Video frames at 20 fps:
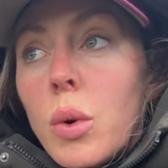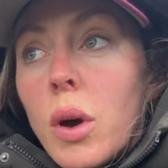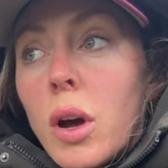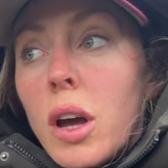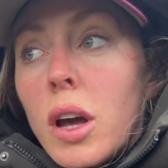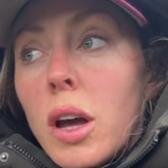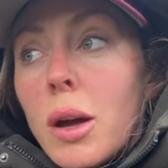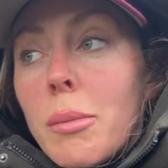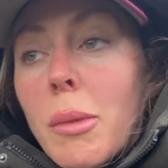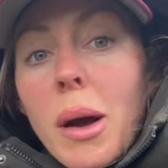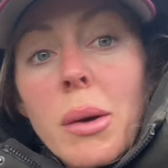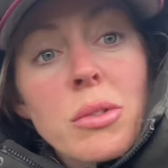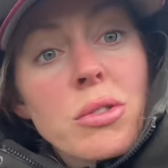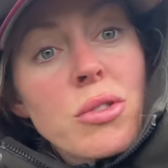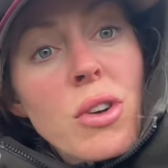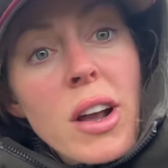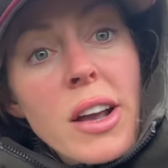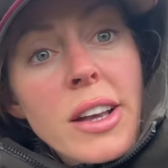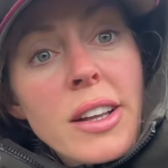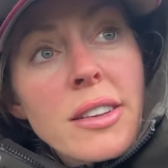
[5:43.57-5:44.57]
was
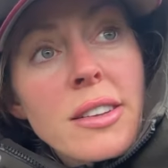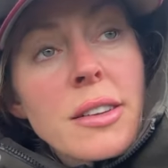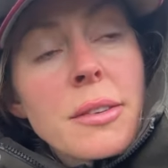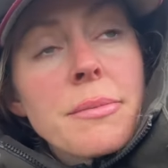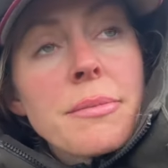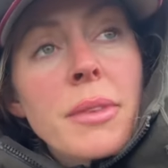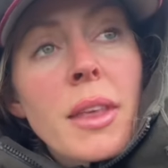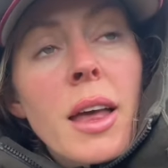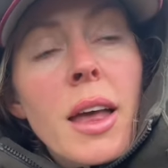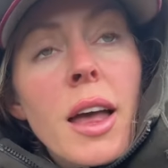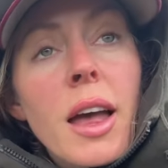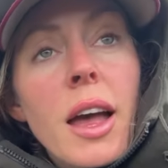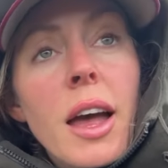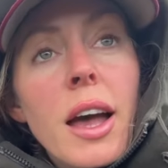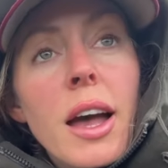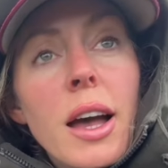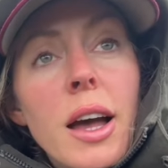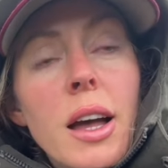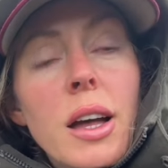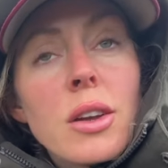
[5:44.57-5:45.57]
right,
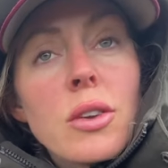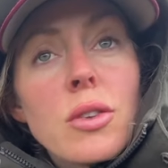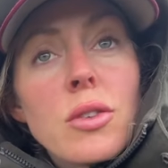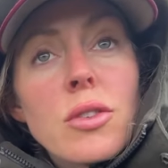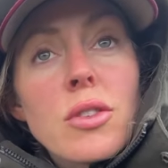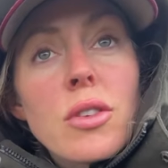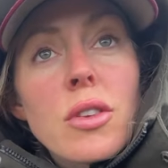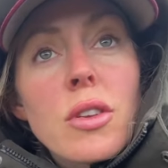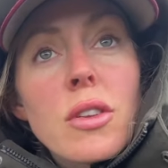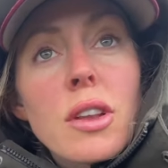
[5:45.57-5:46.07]
and